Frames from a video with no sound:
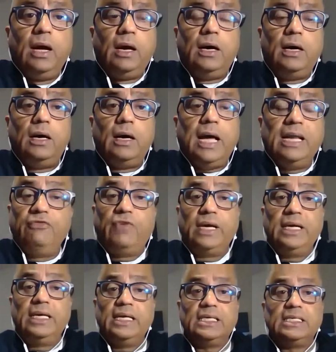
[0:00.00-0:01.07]
uh, and if
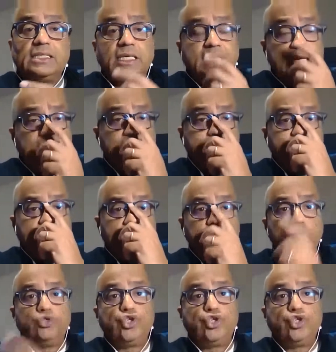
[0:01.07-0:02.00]
one digs a little deeper into